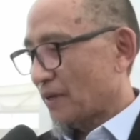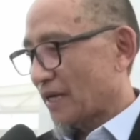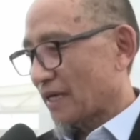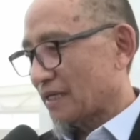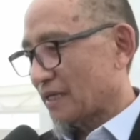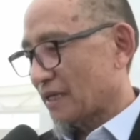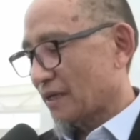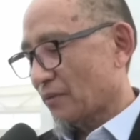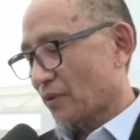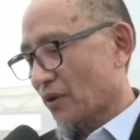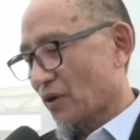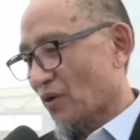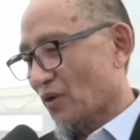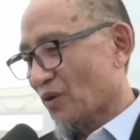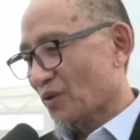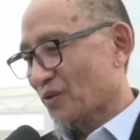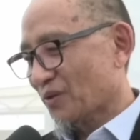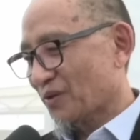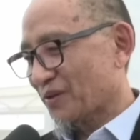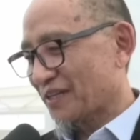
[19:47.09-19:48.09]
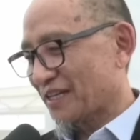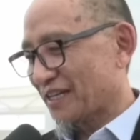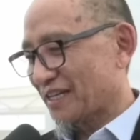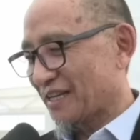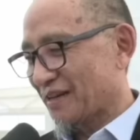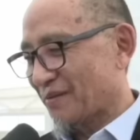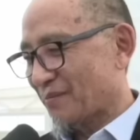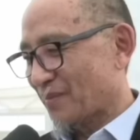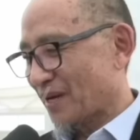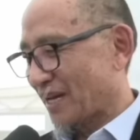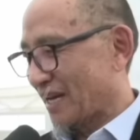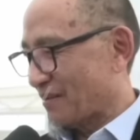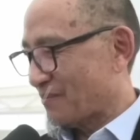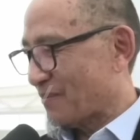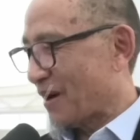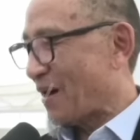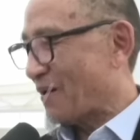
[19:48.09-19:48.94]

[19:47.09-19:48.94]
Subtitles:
But we all know that money